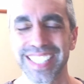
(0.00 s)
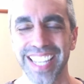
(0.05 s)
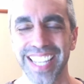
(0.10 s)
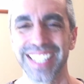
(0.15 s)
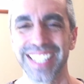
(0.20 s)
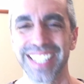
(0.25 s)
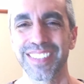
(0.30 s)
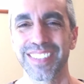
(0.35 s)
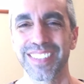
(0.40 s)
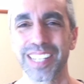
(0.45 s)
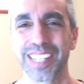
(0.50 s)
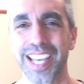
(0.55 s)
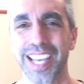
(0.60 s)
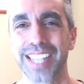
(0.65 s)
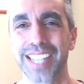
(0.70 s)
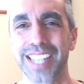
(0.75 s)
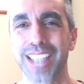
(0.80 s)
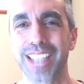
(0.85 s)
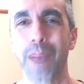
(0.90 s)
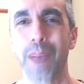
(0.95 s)
Like you're really
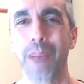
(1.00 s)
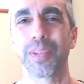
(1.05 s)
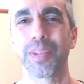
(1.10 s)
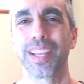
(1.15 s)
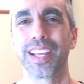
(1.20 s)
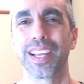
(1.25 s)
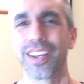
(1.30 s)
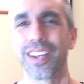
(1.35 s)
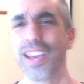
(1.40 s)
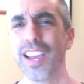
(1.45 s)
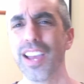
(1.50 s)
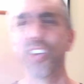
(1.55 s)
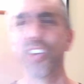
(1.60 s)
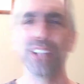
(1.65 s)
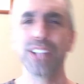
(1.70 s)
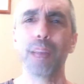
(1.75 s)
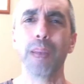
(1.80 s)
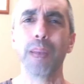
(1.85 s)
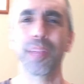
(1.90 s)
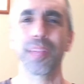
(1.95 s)

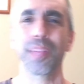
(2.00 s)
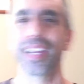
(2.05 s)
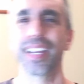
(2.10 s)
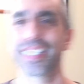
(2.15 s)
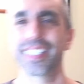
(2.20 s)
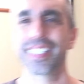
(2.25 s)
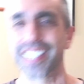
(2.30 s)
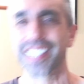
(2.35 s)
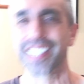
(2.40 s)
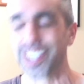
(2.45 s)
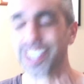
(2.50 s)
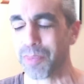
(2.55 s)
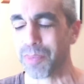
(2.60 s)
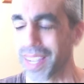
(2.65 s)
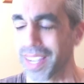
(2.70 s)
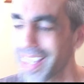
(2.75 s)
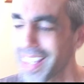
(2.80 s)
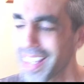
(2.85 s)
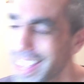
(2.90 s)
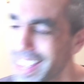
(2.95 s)
downplaying us a little bit.